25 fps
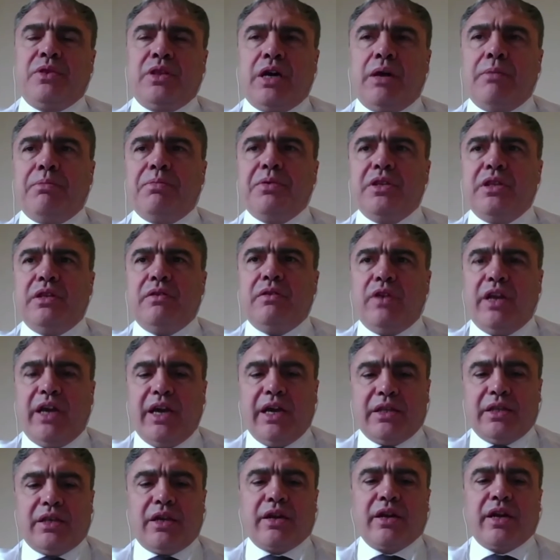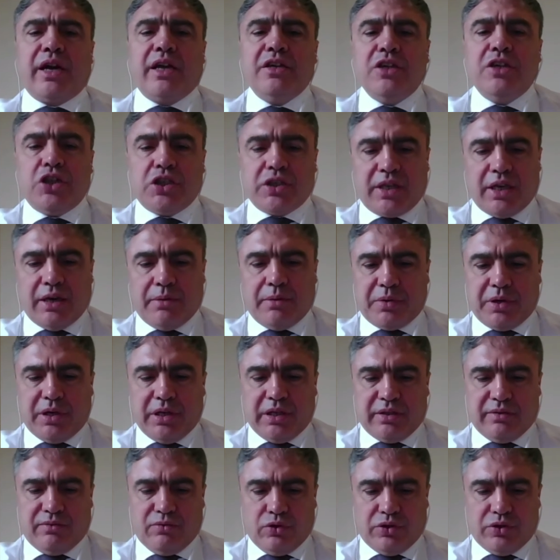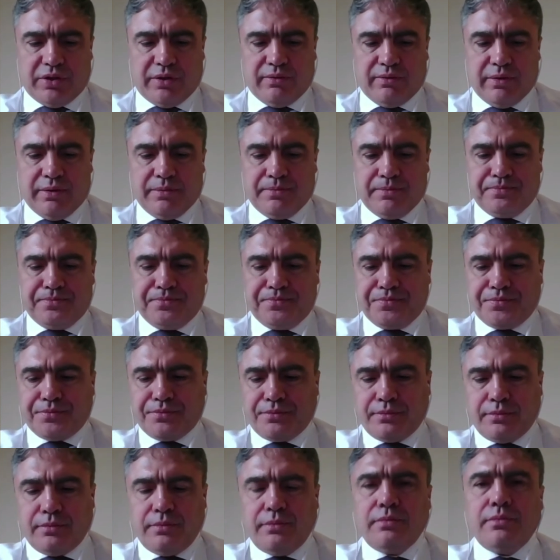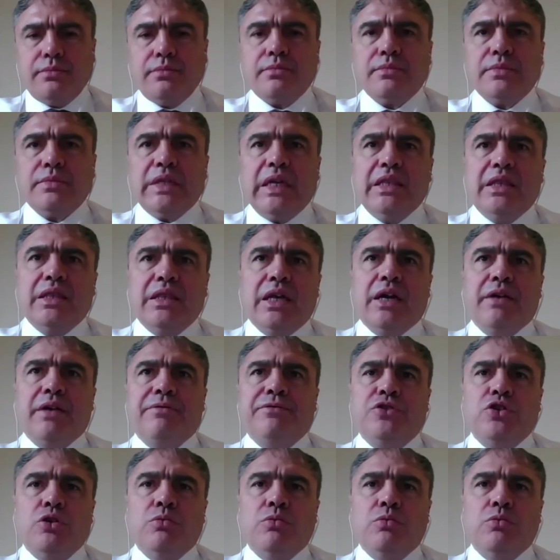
So what exactly is the comprehensive offer?